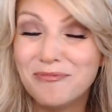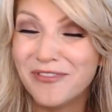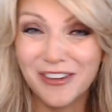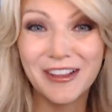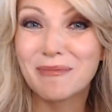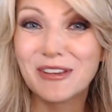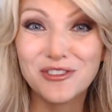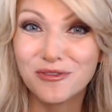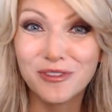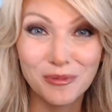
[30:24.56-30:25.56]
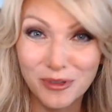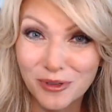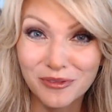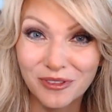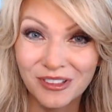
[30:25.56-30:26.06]
feel like makes you feel
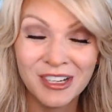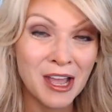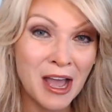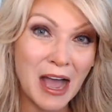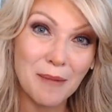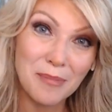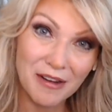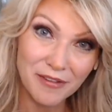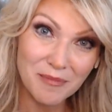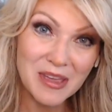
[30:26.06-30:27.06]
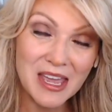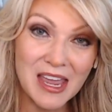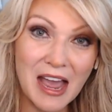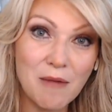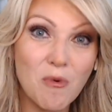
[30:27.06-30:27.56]
beautiful. But for
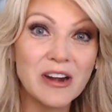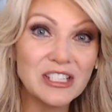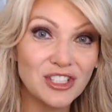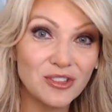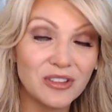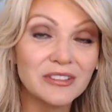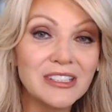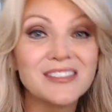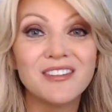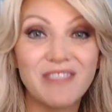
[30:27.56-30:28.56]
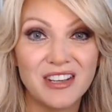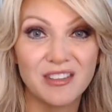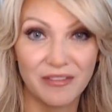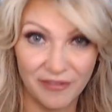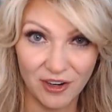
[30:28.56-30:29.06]
me, I wanted to do the least
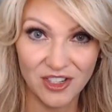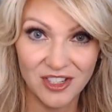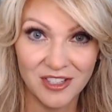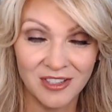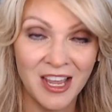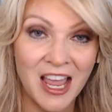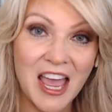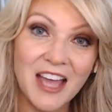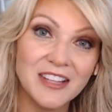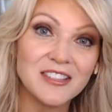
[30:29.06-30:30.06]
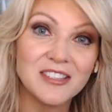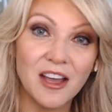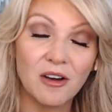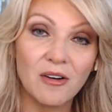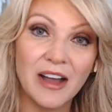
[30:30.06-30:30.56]
invasive first. And
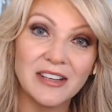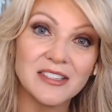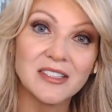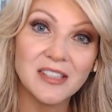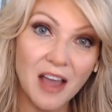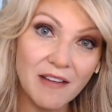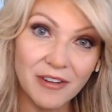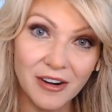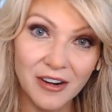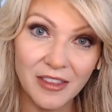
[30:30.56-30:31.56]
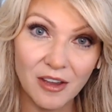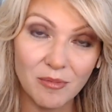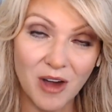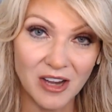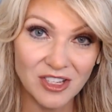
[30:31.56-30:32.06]
so I discovered the
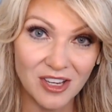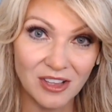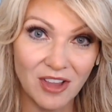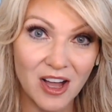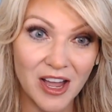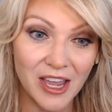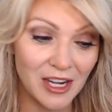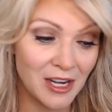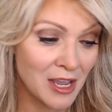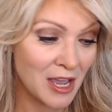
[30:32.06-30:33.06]
Obagi line